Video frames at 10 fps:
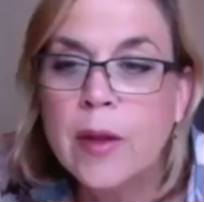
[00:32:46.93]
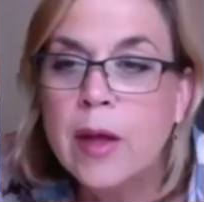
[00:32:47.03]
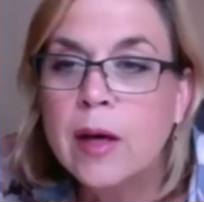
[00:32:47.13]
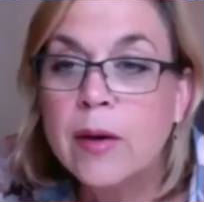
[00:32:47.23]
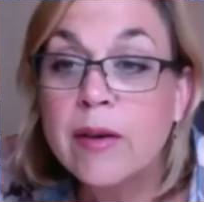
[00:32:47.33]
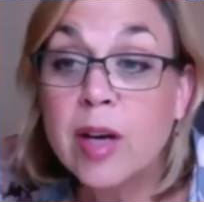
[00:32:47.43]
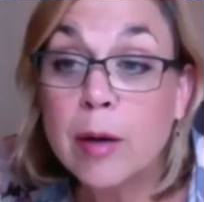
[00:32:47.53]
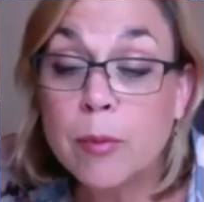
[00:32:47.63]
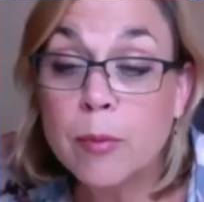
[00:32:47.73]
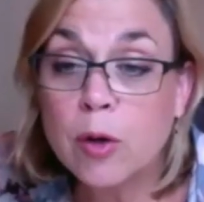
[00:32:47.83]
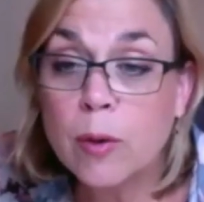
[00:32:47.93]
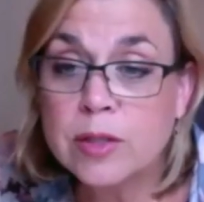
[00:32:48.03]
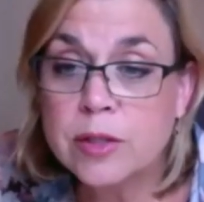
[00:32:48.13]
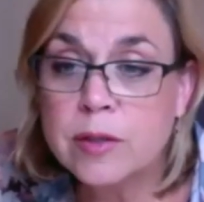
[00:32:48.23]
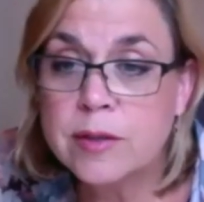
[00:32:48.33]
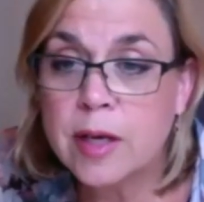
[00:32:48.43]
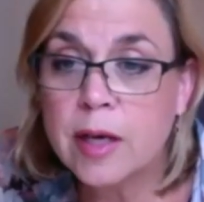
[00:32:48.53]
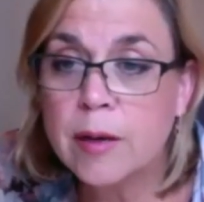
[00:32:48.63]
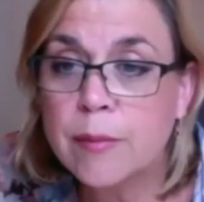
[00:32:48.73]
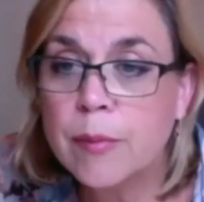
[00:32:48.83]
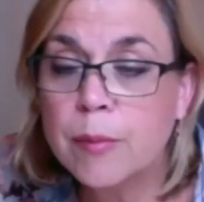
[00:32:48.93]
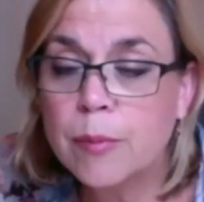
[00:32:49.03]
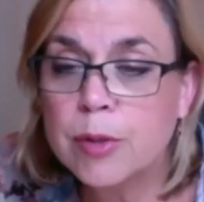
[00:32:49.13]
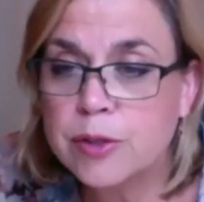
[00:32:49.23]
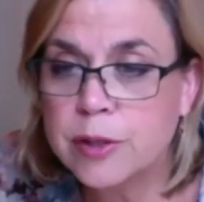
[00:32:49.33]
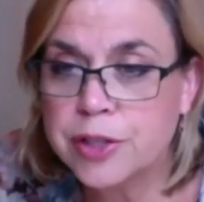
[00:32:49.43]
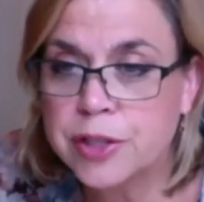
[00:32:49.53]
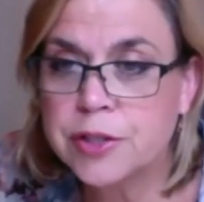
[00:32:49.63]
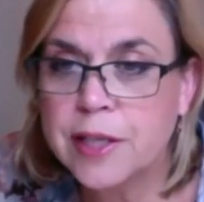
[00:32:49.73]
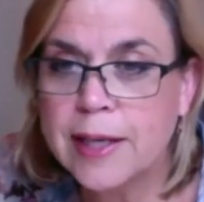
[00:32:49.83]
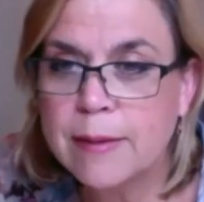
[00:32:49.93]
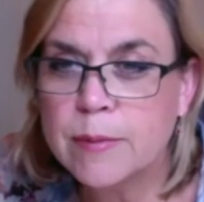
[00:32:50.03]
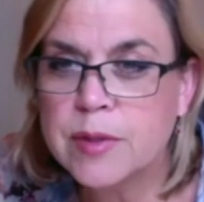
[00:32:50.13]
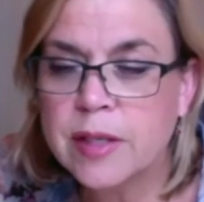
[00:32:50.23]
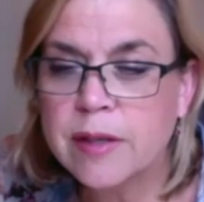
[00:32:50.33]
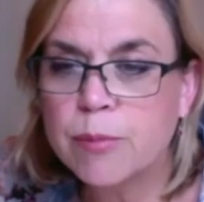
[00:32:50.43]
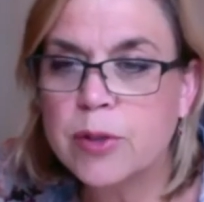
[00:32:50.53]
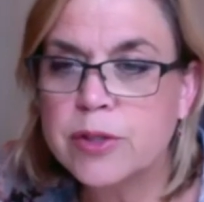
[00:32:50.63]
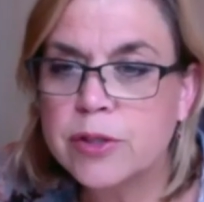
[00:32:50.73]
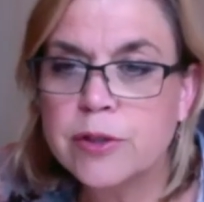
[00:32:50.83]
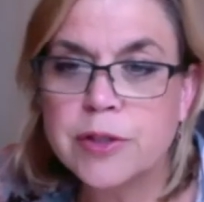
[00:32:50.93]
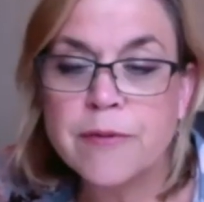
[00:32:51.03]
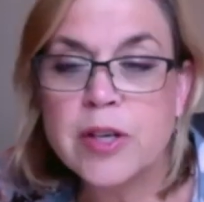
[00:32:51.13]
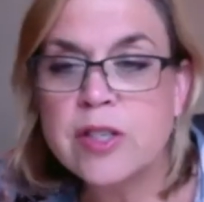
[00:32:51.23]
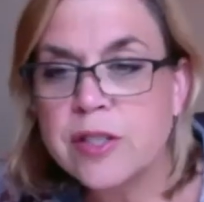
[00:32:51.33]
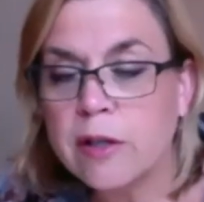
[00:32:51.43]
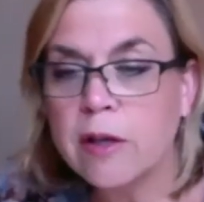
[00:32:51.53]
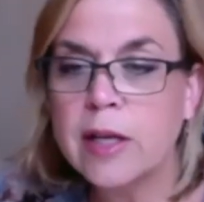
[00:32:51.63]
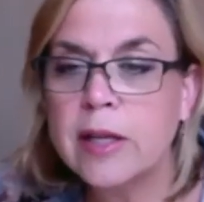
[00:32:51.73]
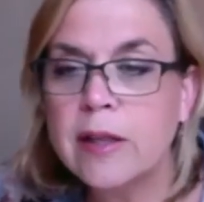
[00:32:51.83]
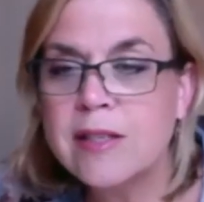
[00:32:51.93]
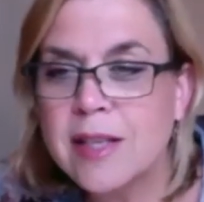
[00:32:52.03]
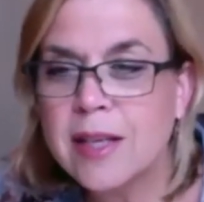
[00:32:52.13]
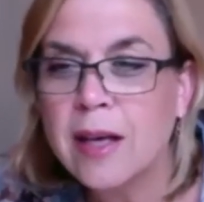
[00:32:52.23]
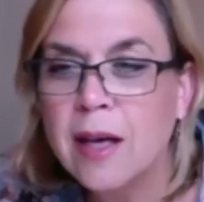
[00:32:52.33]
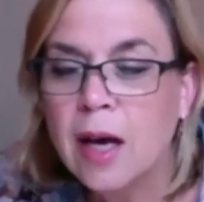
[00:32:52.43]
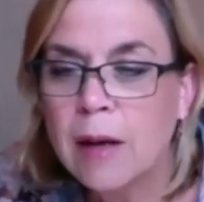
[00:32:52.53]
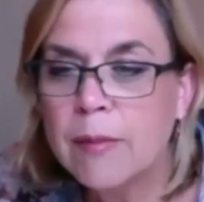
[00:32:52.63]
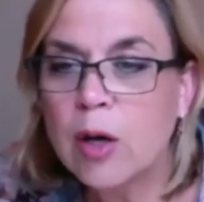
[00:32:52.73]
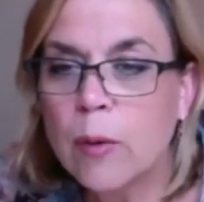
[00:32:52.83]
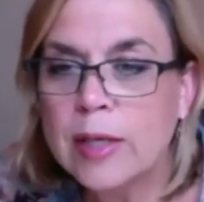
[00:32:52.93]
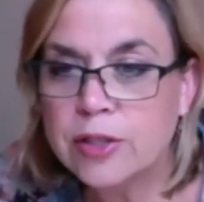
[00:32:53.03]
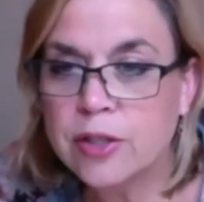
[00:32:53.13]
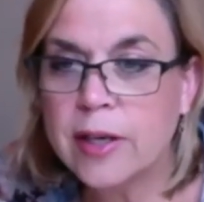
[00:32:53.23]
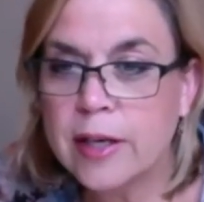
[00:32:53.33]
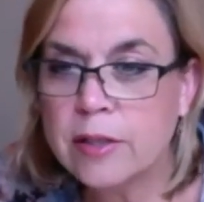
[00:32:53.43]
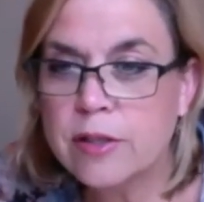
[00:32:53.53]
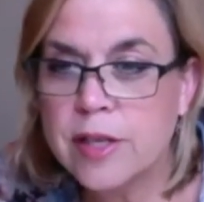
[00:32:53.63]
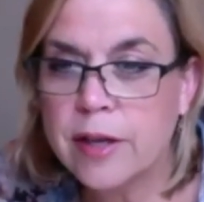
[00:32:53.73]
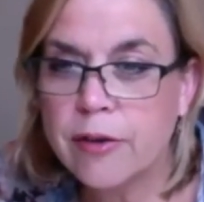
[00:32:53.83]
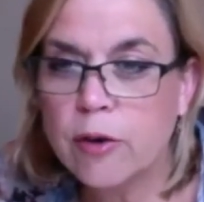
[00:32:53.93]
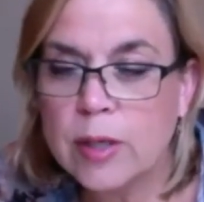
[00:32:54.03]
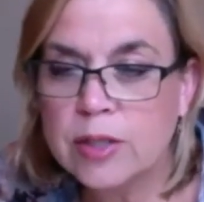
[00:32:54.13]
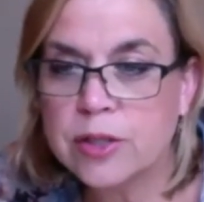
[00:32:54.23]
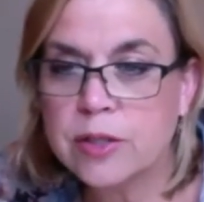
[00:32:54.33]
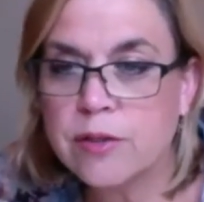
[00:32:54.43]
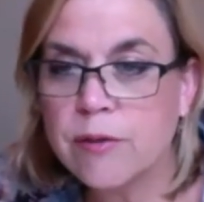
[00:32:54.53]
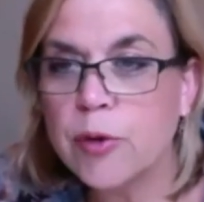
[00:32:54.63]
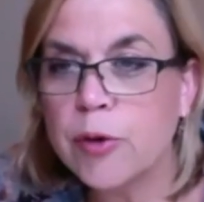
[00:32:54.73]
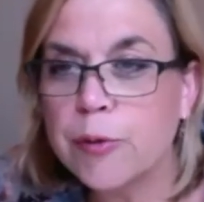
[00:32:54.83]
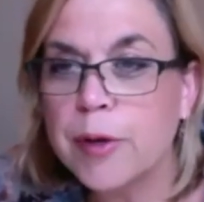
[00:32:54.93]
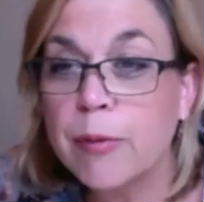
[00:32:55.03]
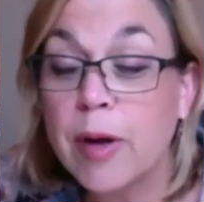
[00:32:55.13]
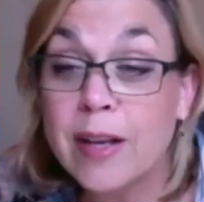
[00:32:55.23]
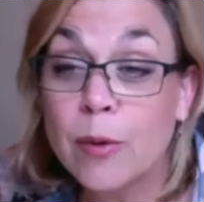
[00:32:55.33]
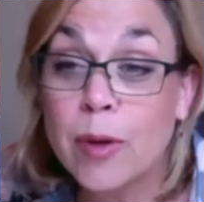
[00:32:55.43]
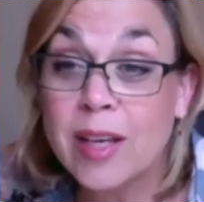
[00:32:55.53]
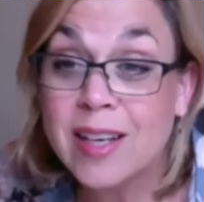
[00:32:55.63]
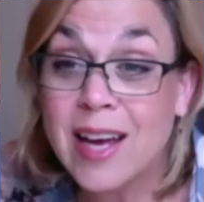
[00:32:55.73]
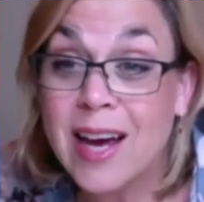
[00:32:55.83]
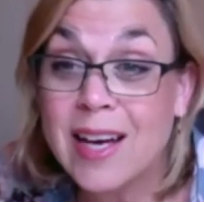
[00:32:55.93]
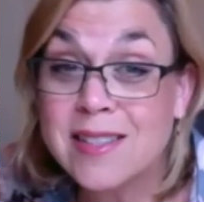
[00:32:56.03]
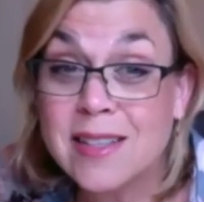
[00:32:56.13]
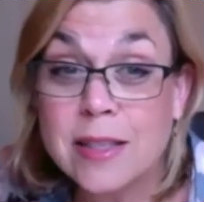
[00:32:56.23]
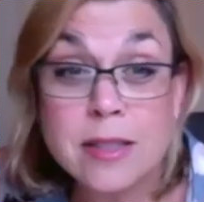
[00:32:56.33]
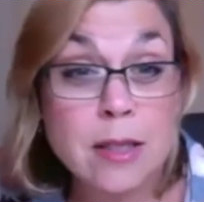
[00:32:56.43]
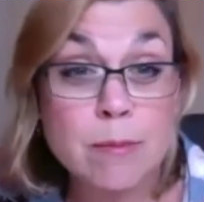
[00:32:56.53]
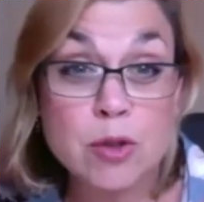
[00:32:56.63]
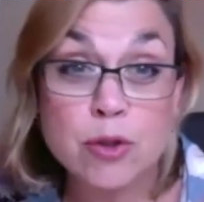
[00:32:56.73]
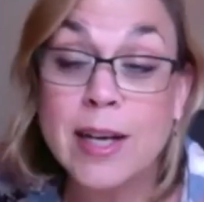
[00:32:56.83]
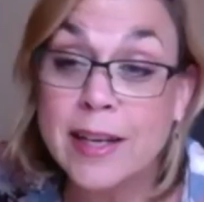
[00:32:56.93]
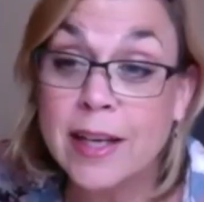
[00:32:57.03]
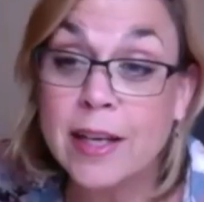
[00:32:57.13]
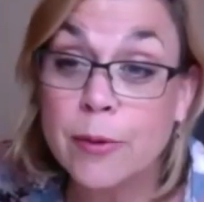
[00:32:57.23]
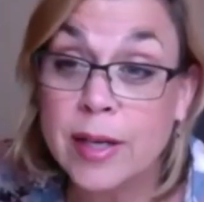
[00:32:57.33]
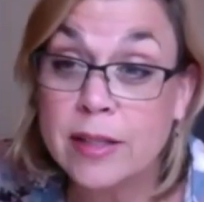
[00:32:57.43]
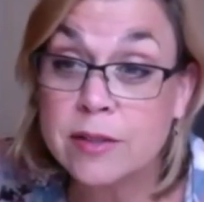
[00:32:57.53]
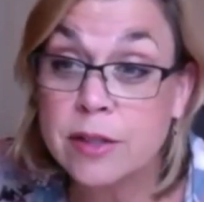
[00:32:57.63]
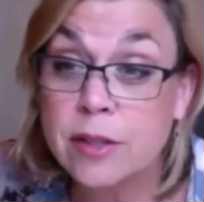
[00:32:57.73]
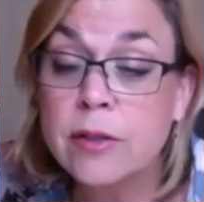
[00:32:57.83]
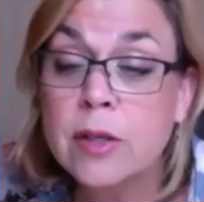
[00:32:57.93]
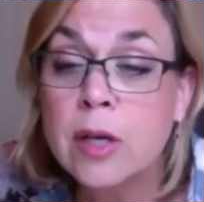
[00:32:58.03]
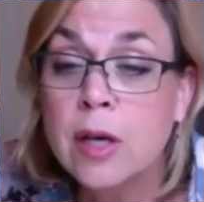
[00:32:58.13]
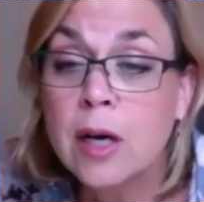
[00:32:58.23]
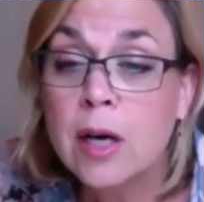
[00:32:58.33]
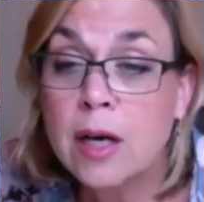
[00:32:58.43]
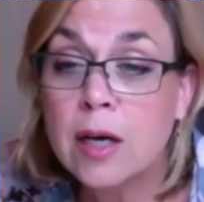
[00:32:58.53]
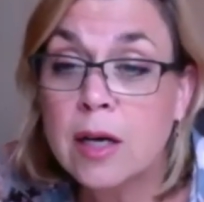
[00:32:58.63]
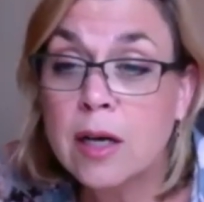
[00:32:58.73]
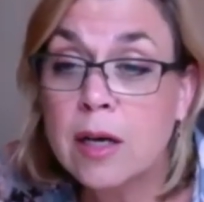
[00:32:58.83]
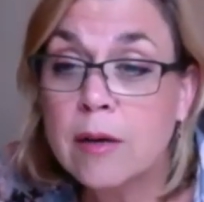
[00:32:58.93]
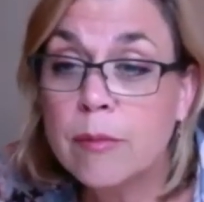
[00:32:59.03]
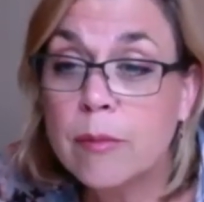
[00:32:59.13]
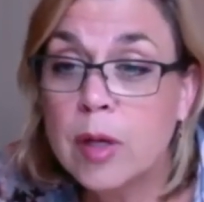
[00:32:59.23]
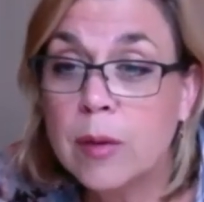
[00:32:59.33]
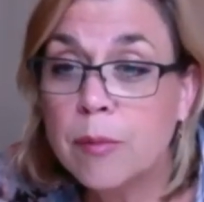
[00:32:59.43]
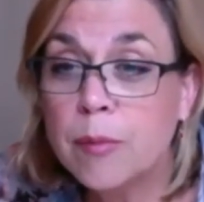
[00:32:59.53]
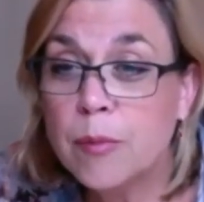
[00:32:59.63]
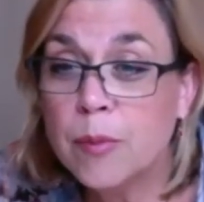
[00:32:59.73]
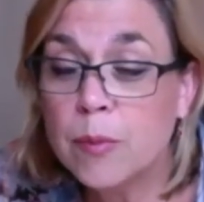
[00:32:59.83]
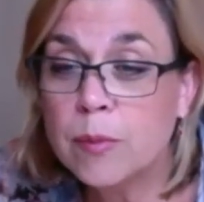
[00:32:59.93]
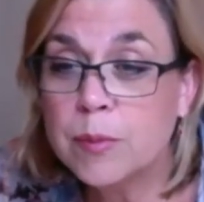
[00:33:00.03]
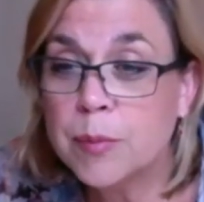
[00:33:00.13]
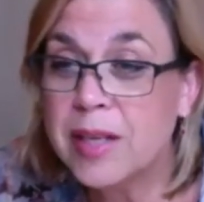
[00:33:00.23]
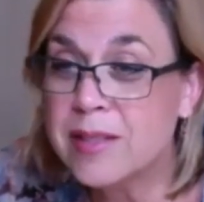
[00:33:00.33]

we have a couple more questions. Um, Patricia James, Patricia, if you're still on and listening, I'm not quite sure I understand your question. So if you could rewrite it, we can ask it and um, we'll try and get you an answer um, because I'm